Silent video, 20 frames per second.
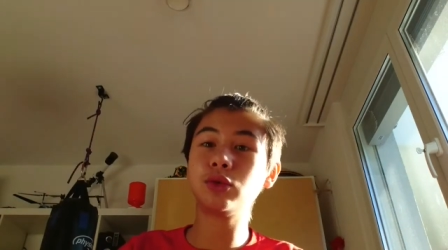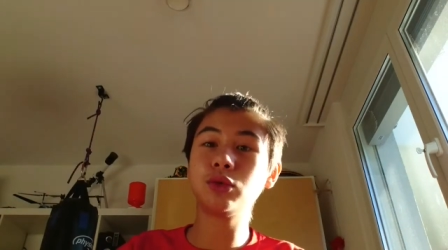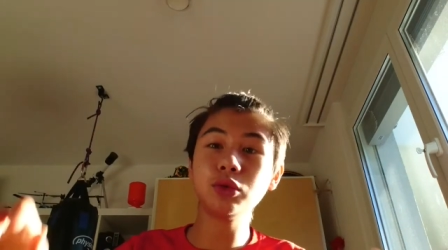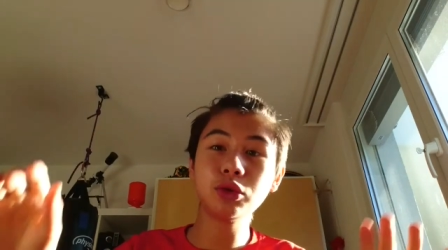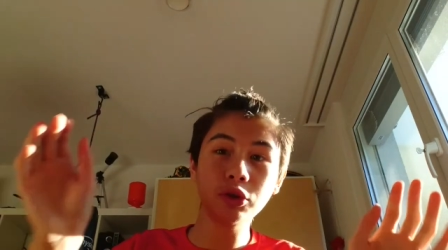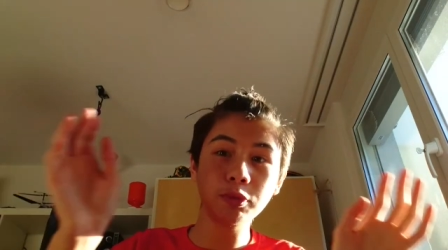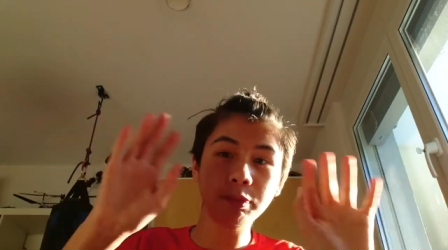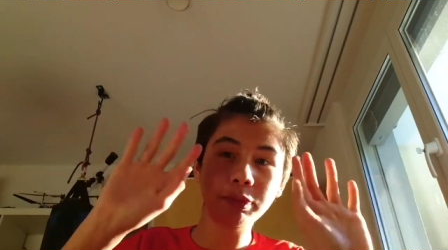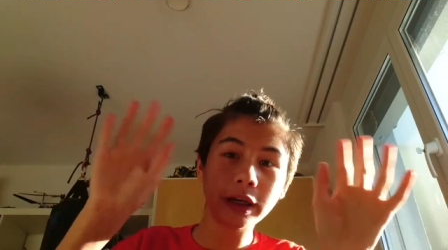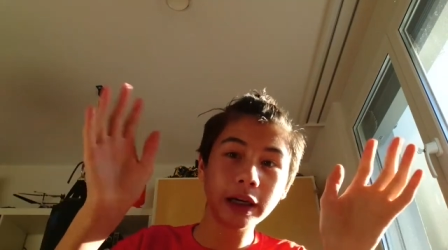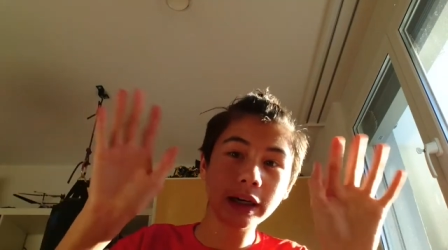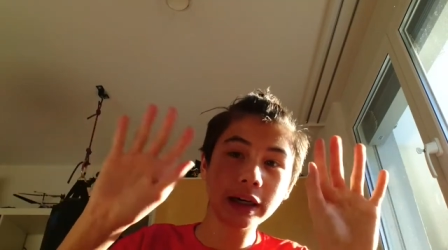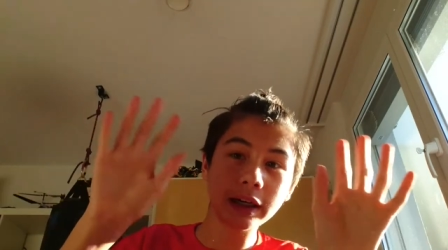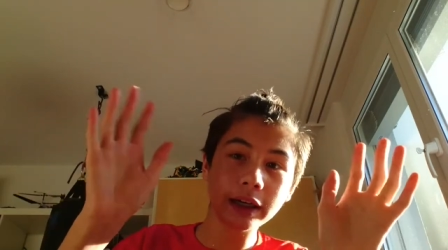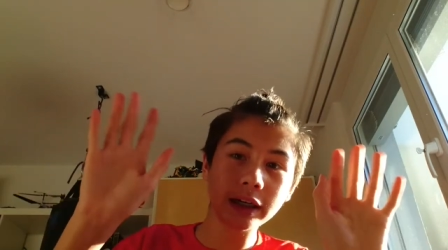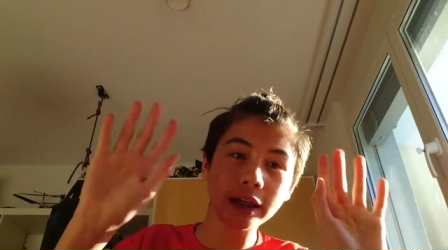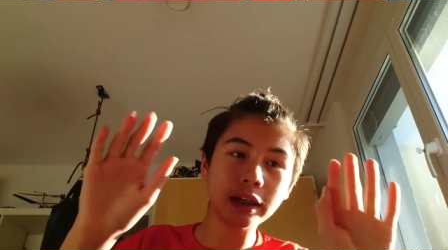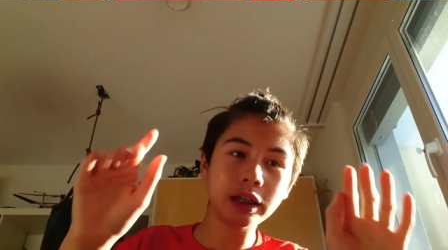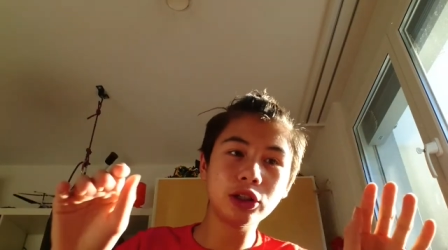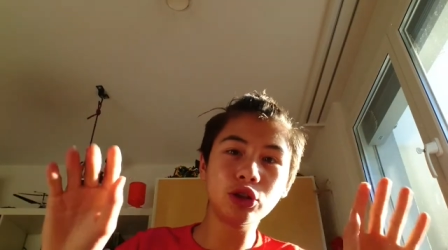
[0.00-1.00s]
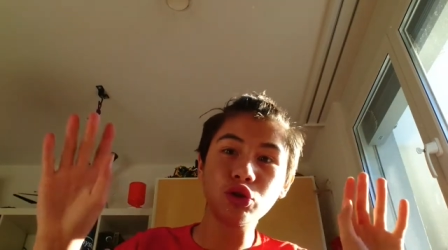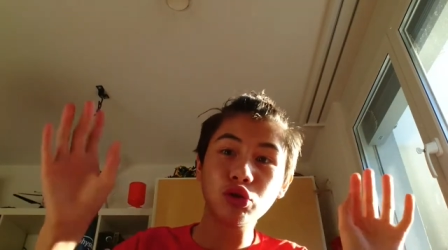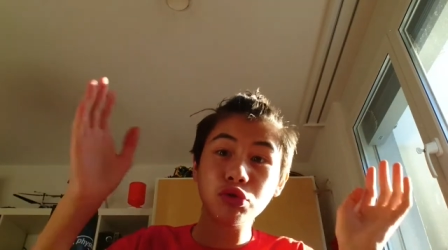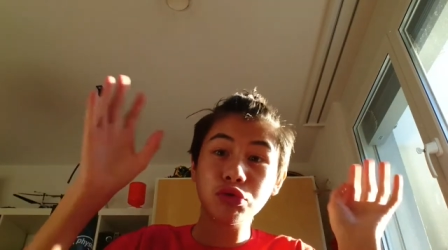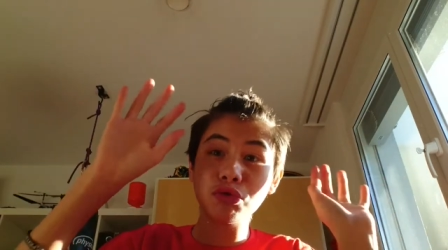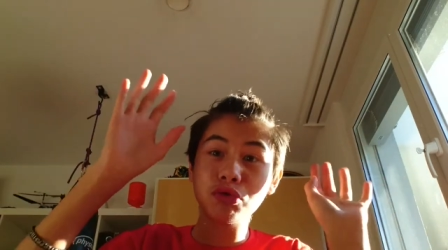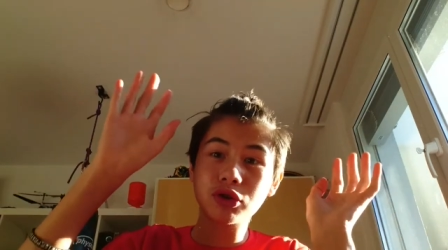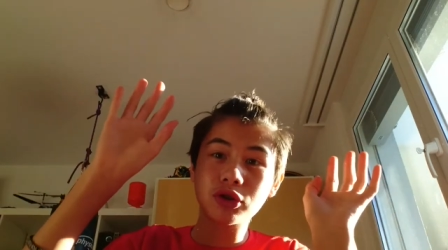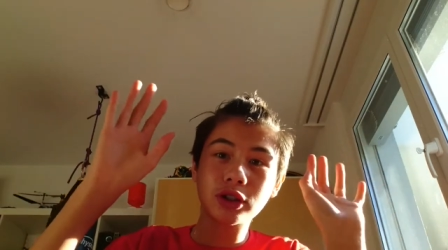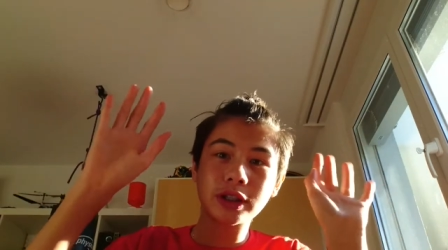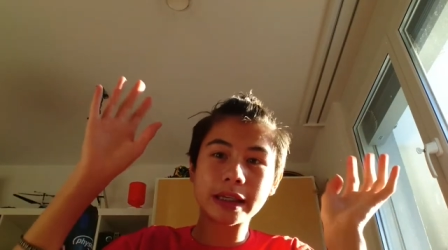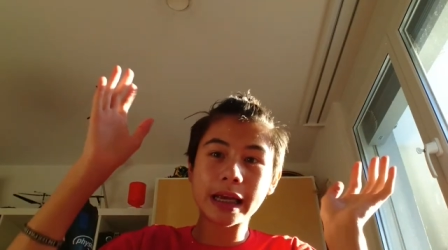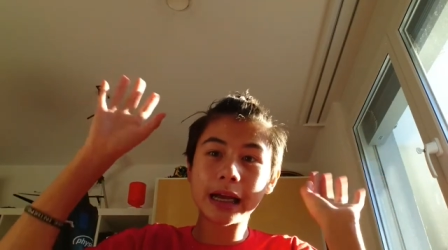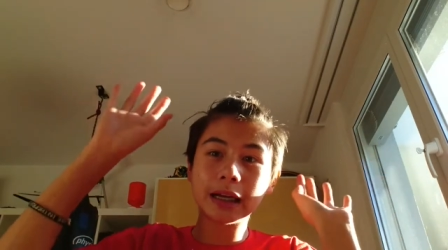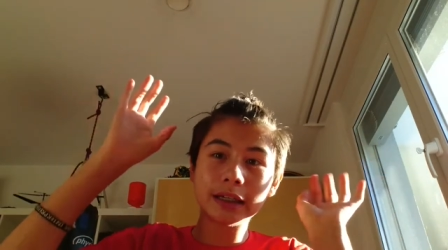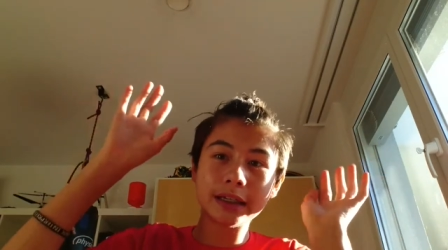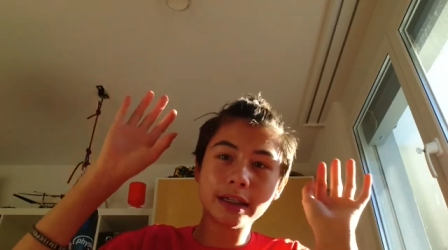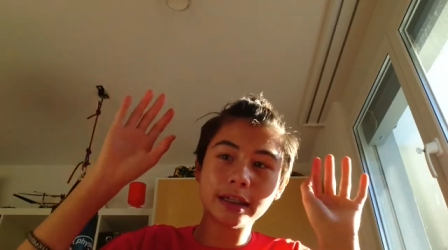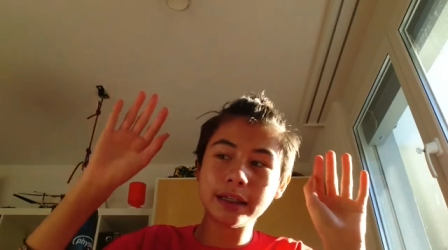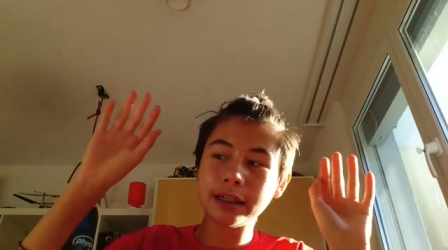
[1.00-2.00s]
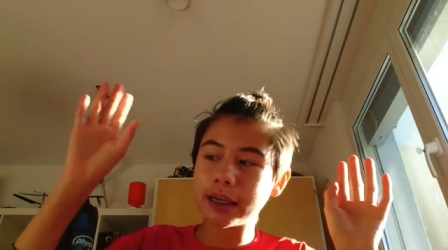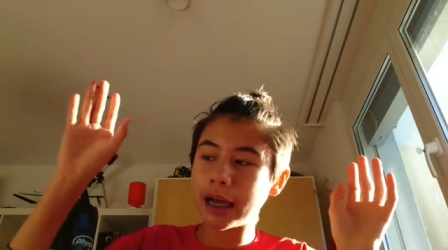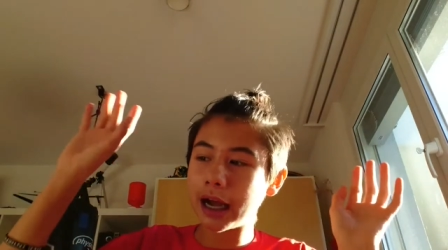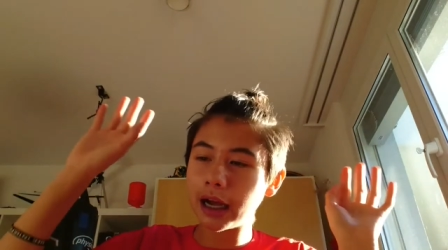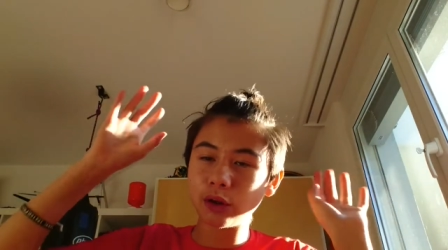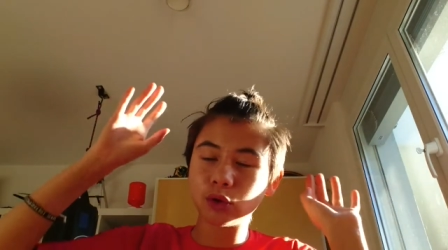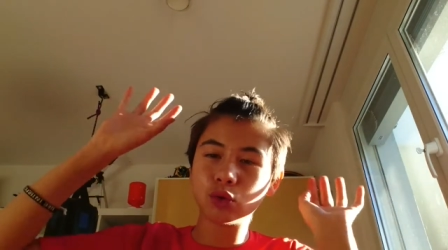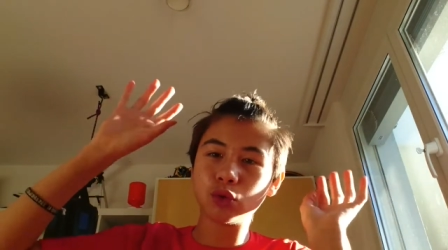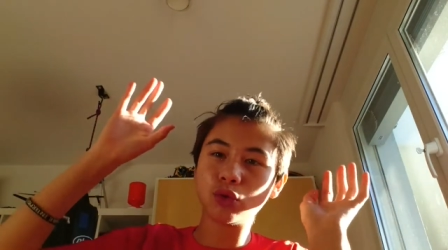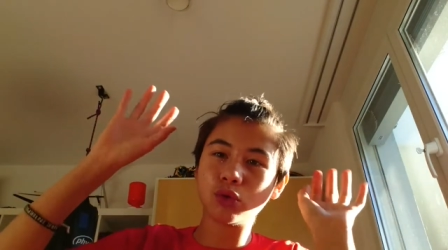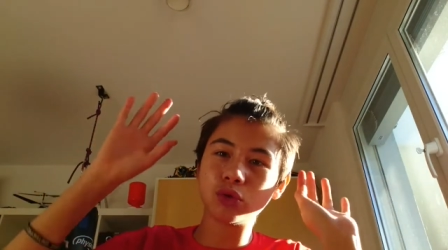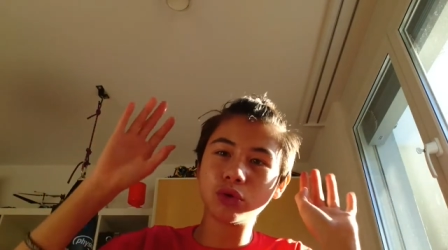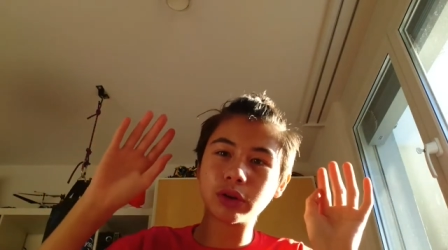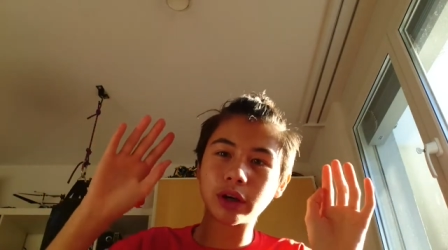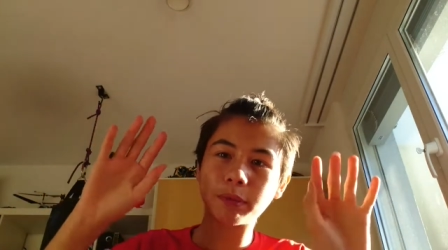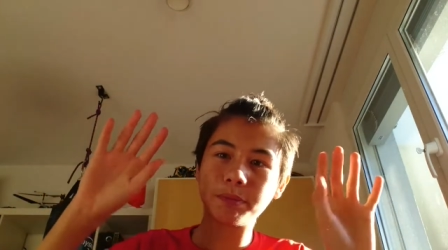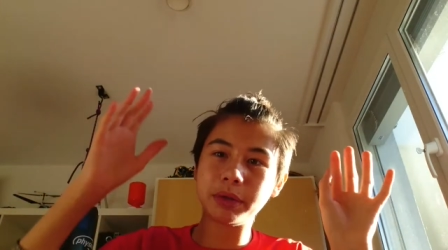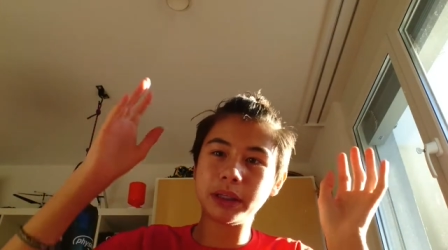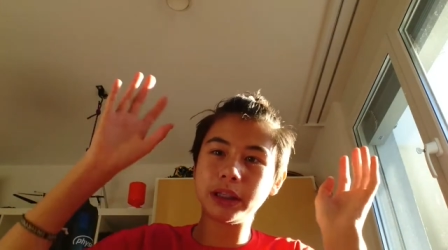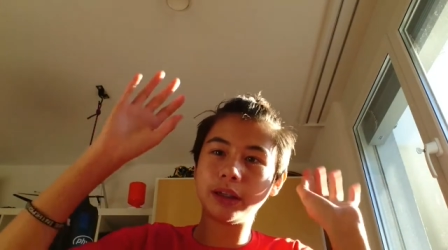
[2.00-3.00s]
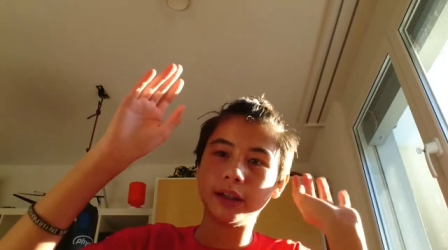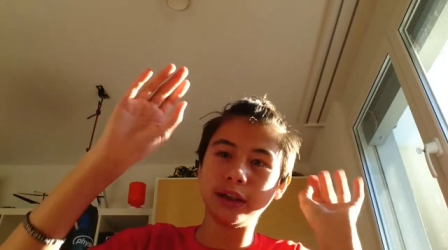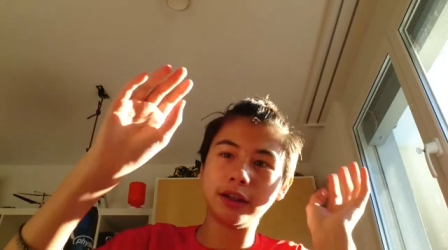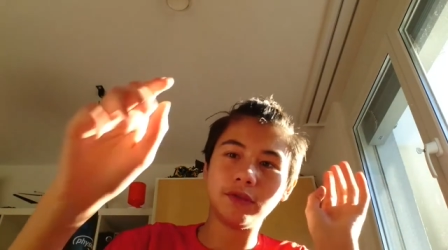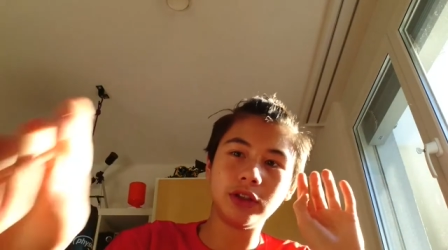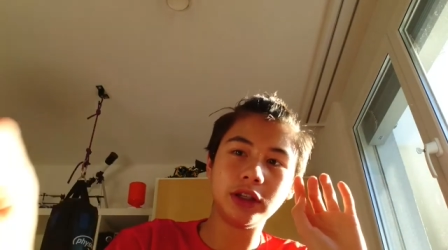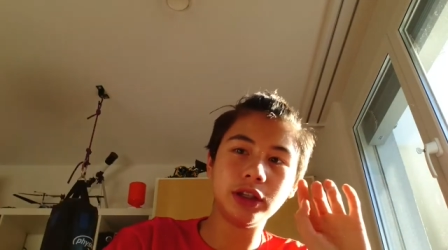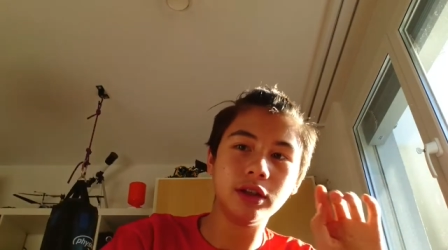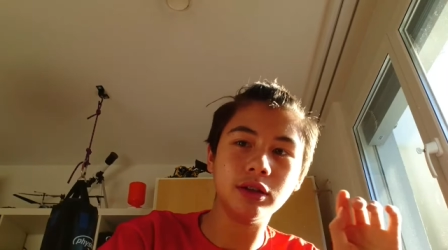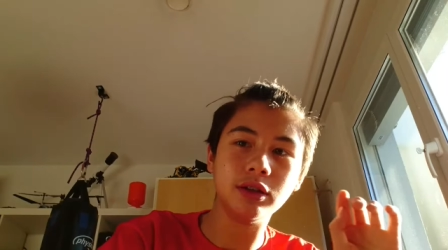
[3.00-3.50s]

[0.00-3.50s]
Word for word: Goodbye. Tschüss. Ali. Hallo. Bitte